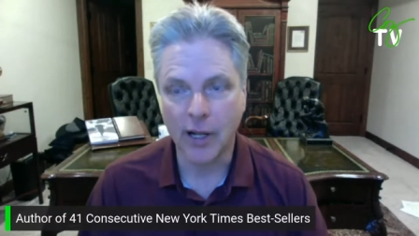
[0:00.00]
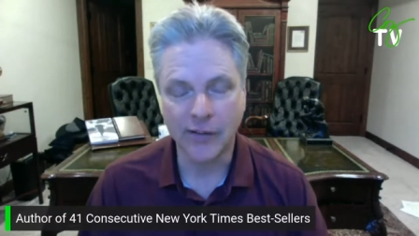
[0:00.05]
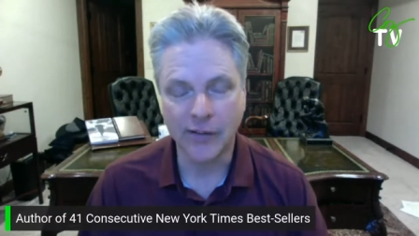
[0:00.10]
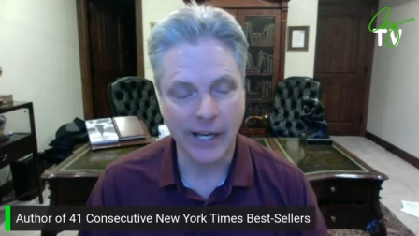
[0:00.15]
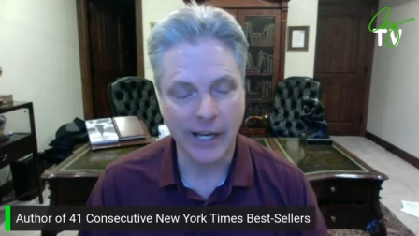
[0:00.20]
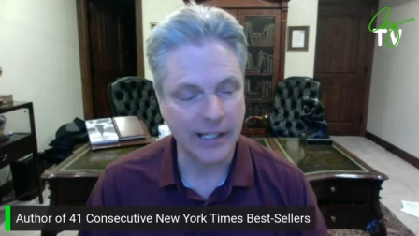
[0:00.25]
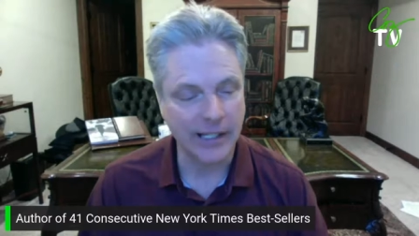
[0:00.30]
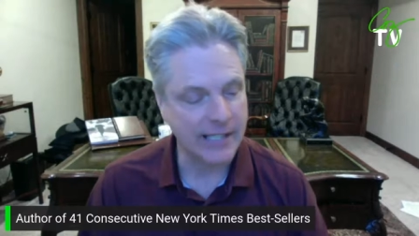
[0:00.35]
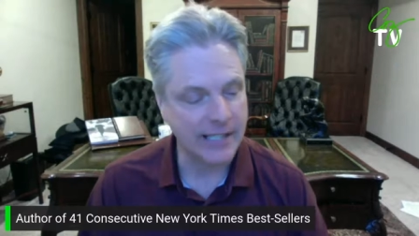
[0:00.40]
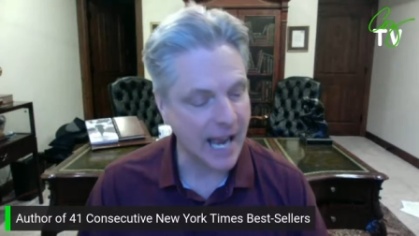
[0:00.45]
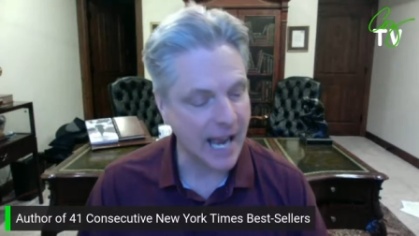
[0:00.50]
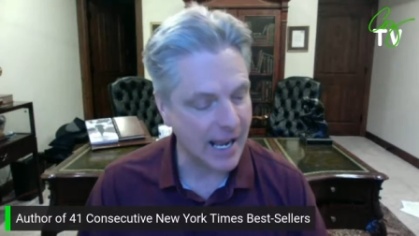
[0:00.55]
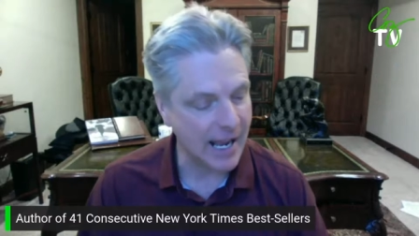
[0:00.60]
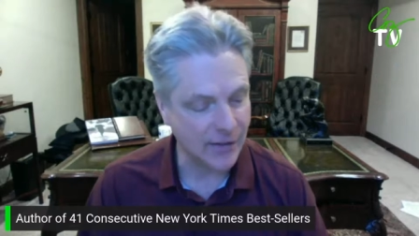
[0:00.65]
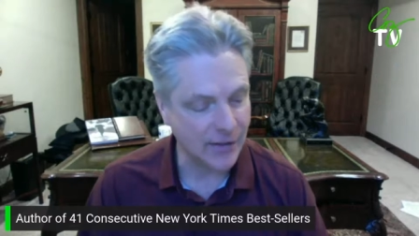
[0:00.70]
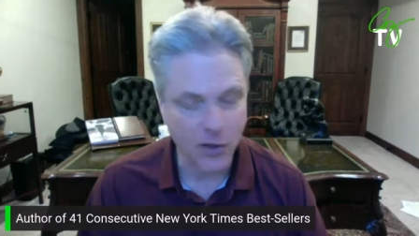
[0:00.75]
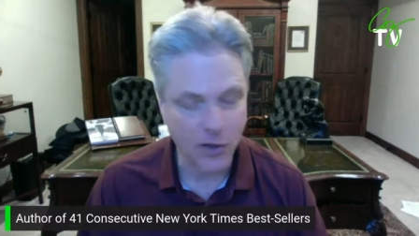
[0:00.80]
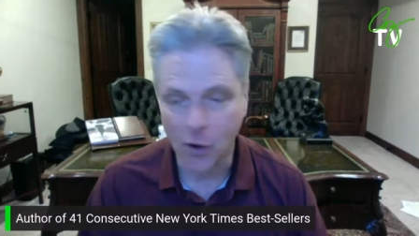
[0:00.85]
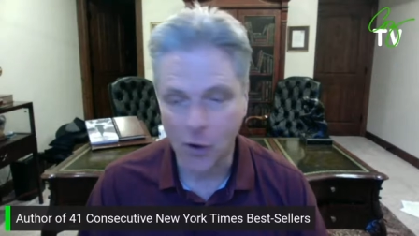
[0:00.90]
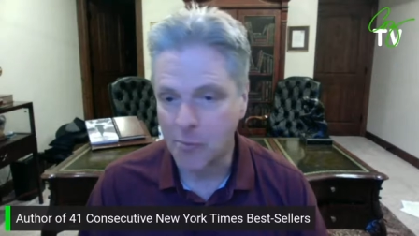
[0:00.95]
It's like it's
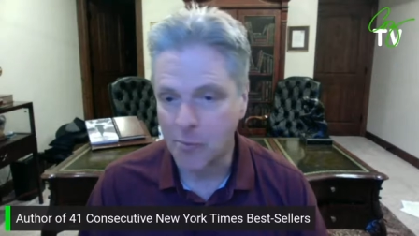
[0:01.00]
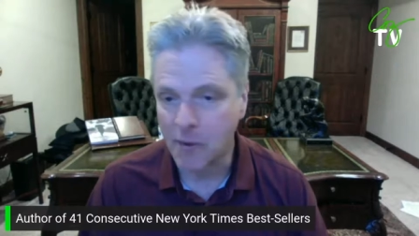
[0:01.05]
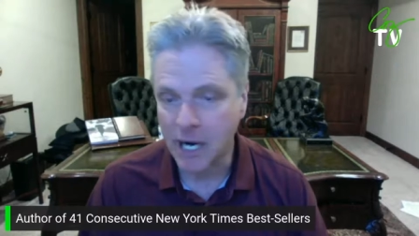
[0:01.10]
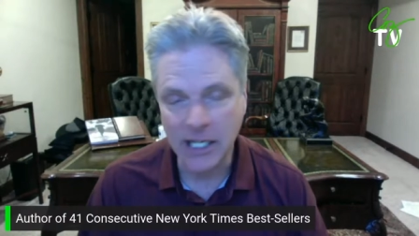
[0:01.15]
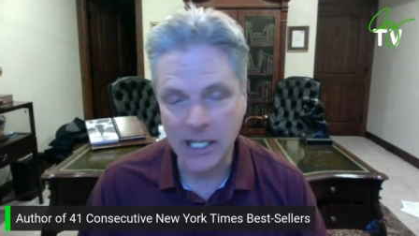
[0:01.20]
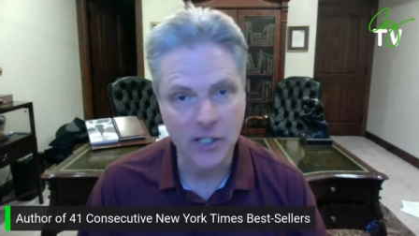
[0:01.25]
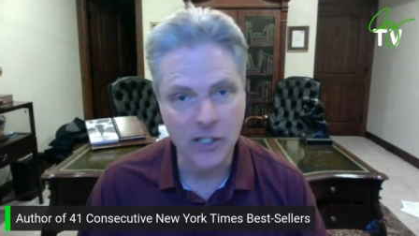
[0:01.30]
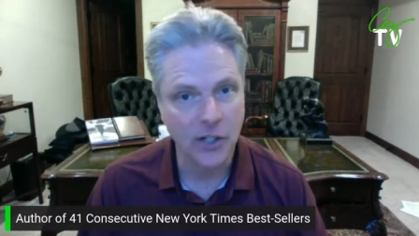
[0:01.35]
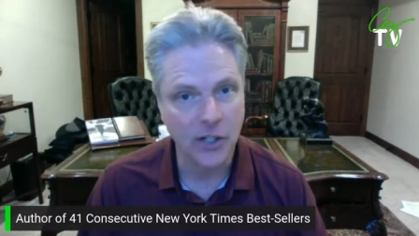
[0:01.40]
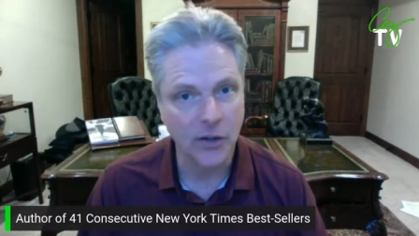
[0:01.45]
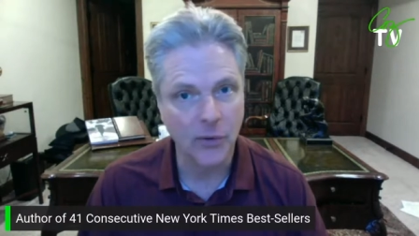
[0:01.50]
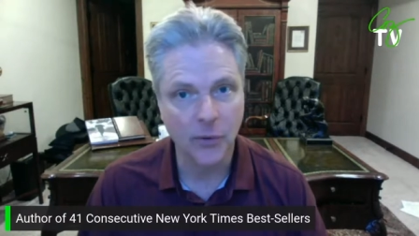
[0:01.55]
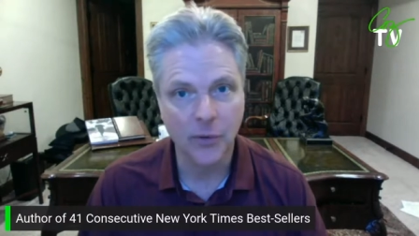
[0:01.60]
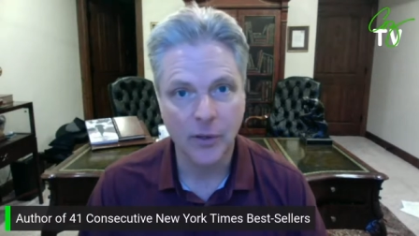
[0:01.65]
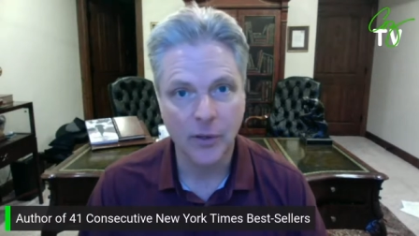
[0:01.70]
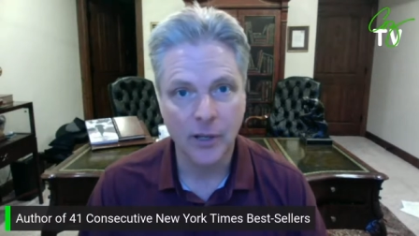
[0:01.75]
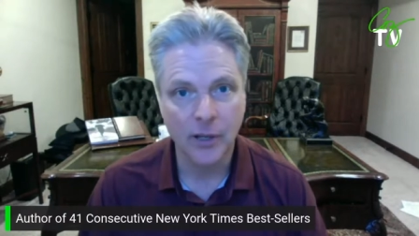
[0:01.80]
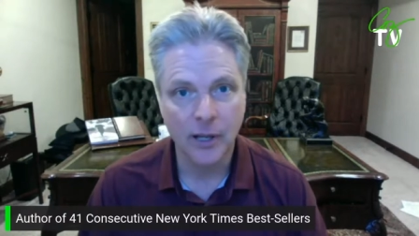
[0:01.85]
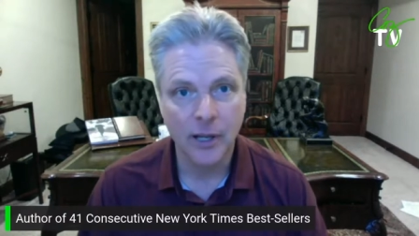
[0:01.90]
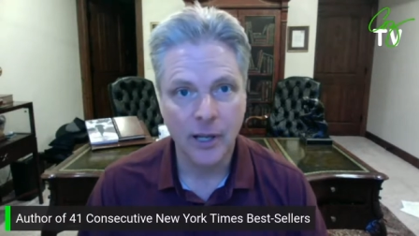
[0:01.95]
it's her money too,
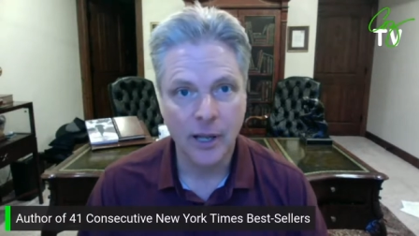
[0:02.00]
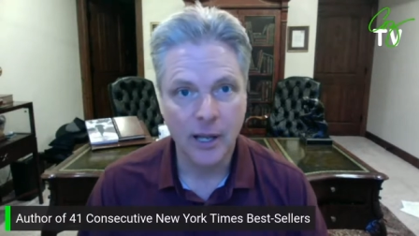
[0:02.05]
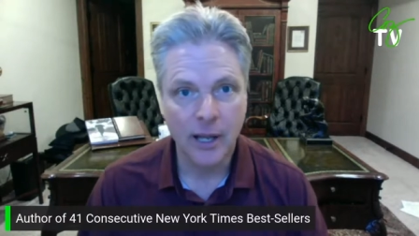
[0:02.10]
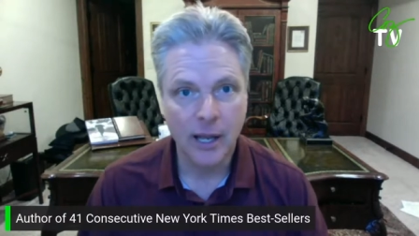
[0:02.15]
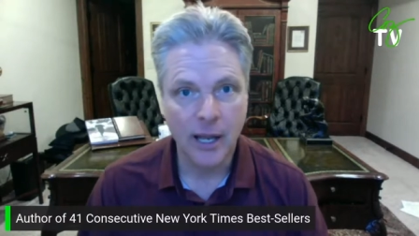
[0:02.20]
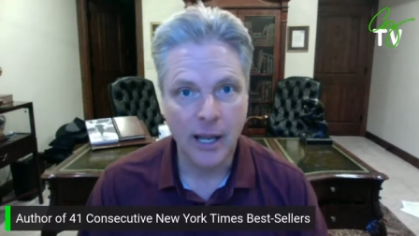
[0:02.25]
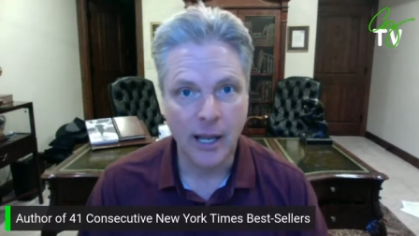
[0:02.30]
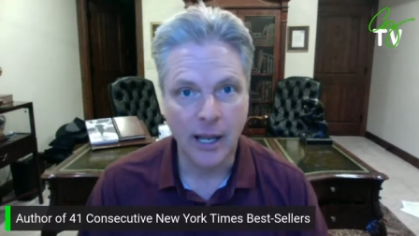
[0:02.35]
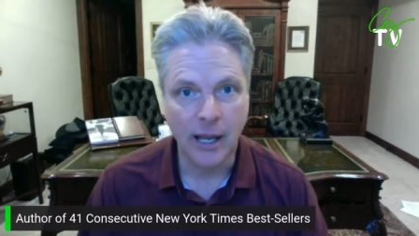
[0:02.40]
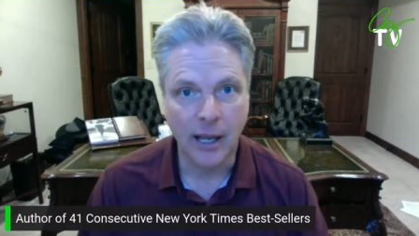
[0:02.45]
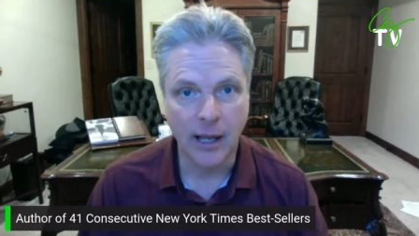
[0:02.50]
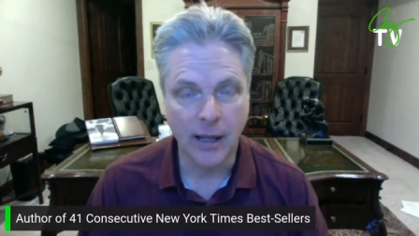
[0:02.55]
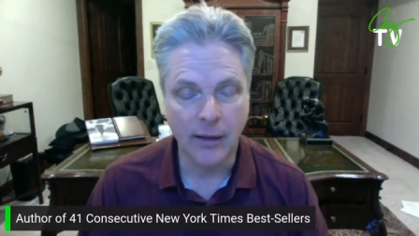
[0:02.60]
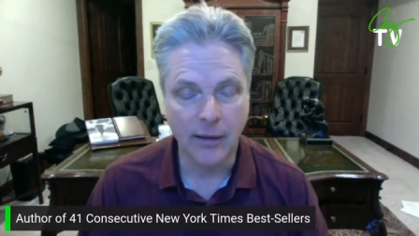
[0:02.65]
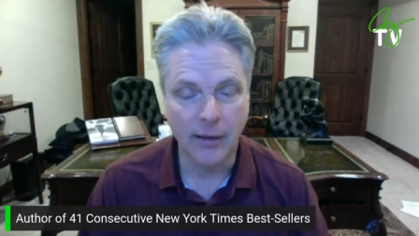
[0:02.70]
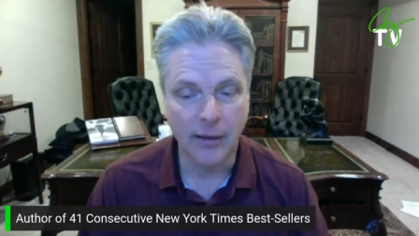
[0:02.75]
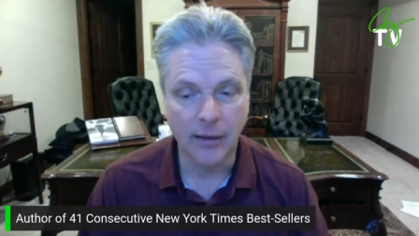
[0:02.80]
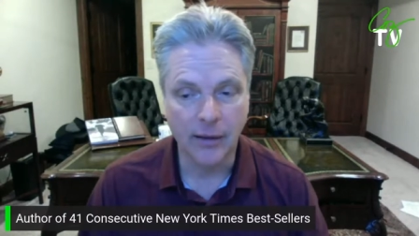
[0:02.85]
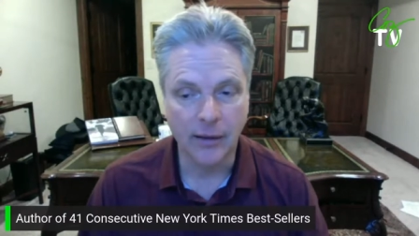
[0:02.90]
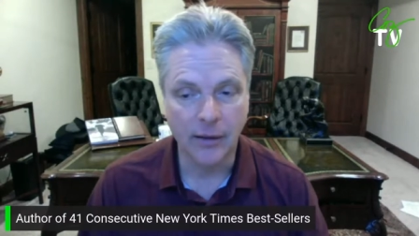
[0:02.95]
and